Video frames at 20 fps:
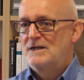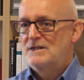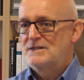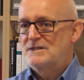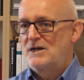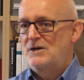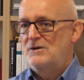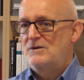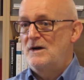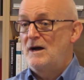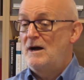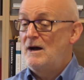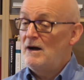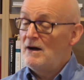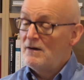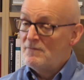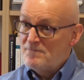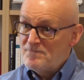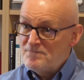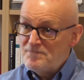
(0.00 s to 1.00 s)
So
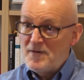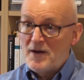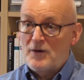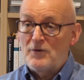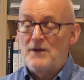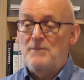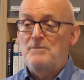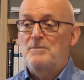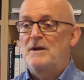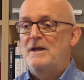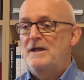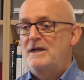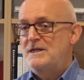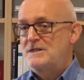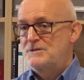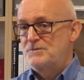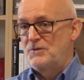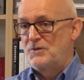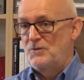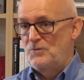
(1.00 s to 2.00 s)
I'm very
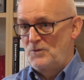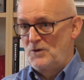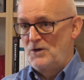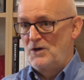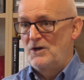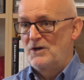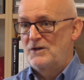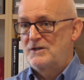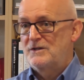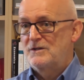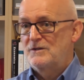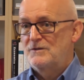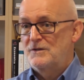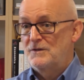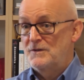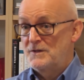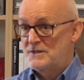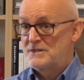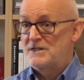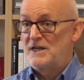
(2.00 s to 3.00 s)
pleased with the work
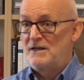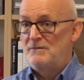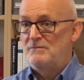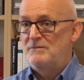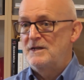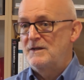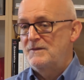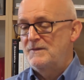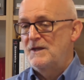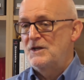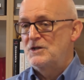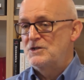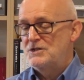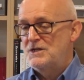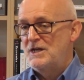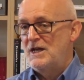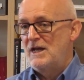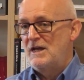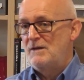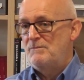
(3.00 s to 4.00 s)
that the team did
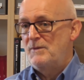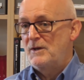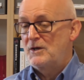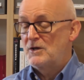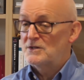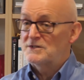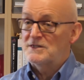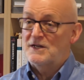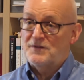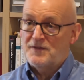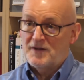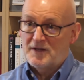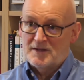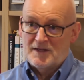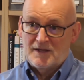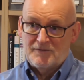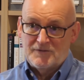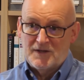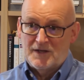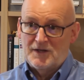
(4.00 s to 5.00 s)
this year, because I
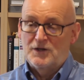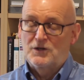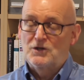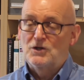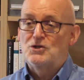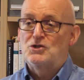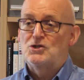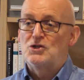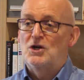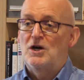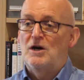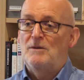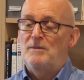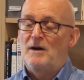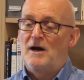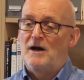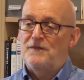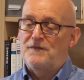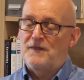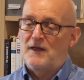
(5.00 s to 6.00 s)
think they've done a good
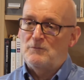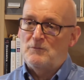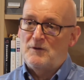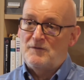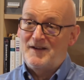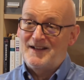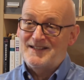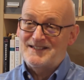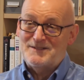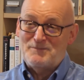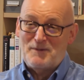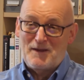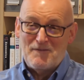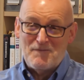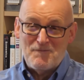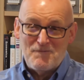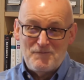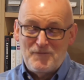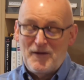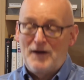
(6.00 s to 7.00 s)
job. I think we've had to
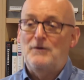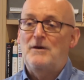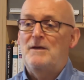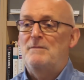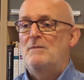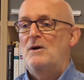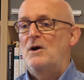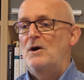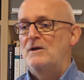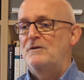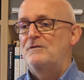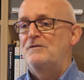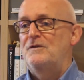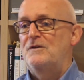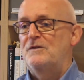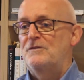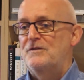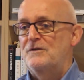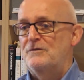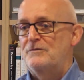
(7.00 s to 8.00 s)
be very
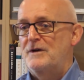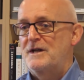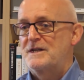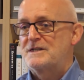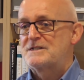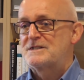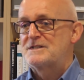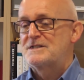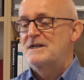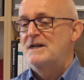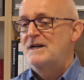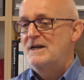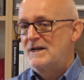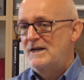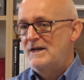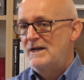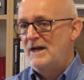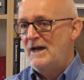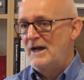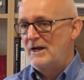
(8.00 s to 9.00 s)
mindful of the risks,
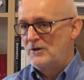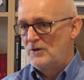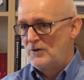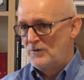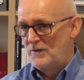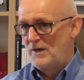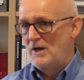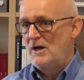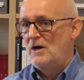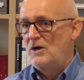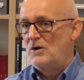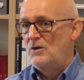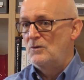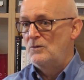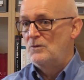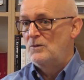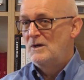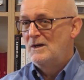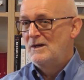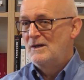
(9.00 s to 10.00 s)
and on the
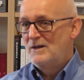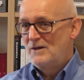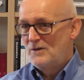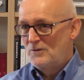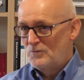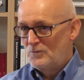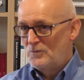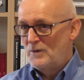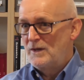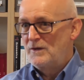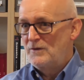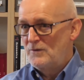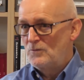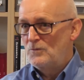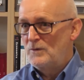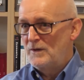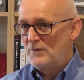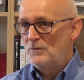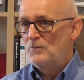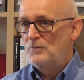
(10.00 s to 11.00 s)
whole,
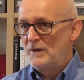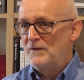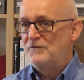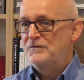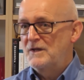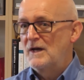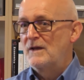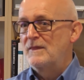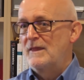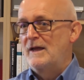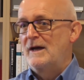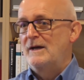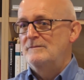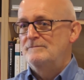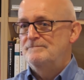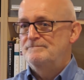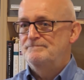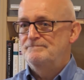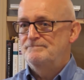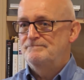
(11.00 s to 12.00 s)
we've done that.